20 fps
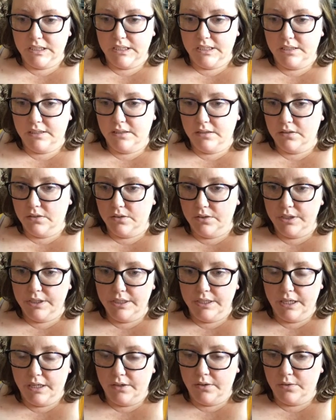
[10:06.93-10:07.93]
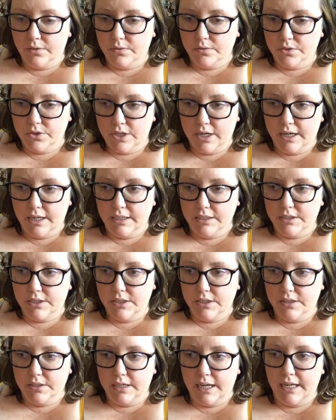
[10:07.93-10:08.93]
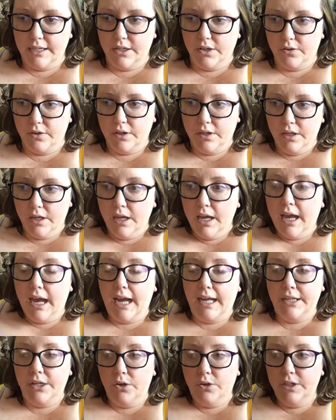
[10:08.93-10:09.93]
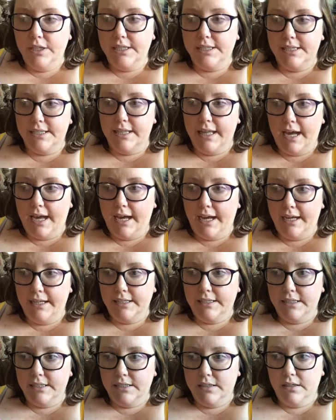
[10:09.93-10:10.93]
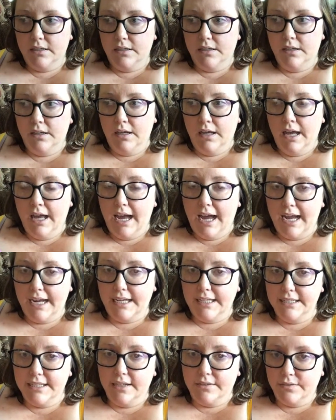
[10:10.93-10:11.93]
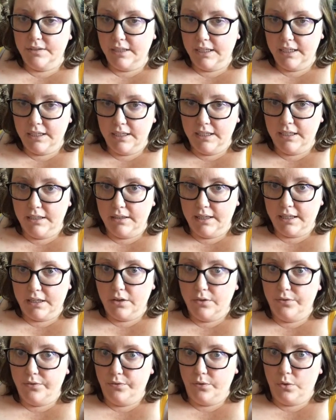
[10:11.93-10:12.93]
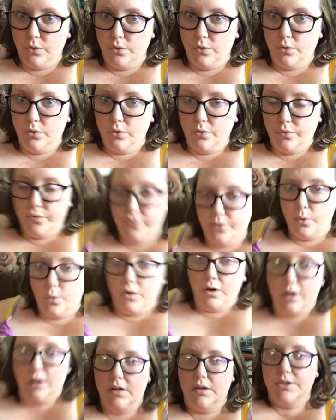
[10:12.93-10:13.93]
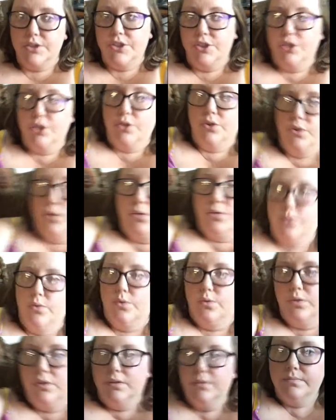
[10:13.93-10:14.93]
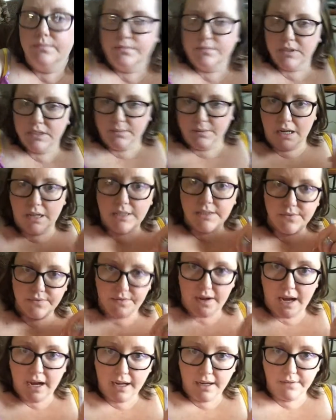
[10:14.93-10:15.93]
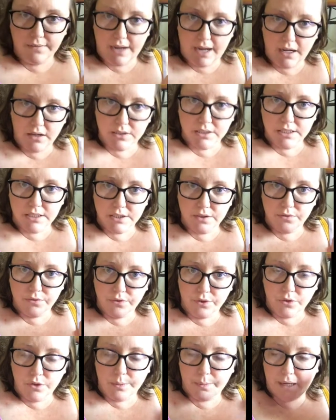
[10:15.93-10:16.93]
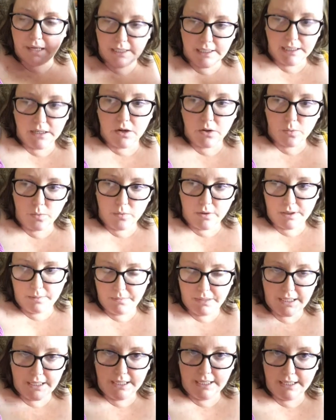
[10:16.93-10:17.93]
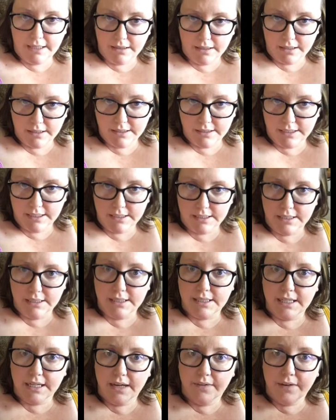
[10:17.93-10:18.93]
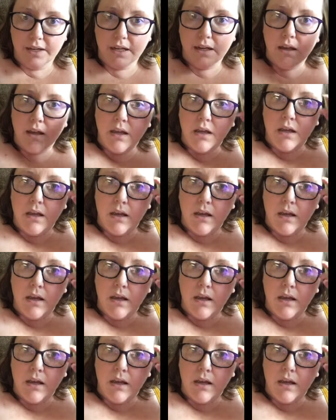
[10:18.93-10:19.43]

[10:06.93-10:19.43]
still, you know, trying to I noticed that I can definitely eat like a full 4 to sometimes 5 ounces of food, depending on what I'm eating and the consistency of it.